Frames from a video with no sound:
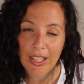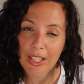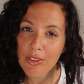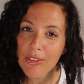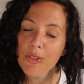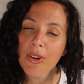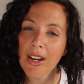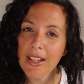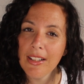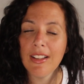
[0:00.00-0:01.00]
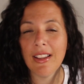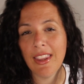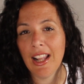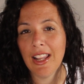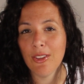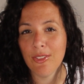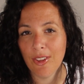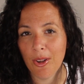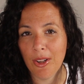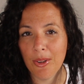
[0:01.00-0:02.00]
They're just trying their little
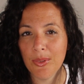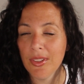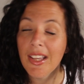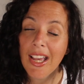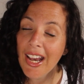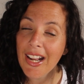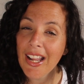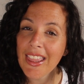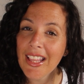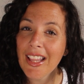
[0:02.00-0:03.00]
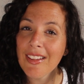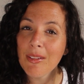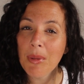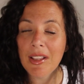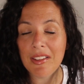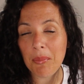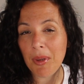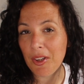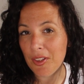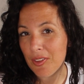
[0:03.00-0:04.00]
solos, and I think that's amazing
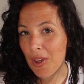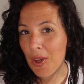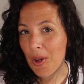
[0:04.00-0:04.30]
because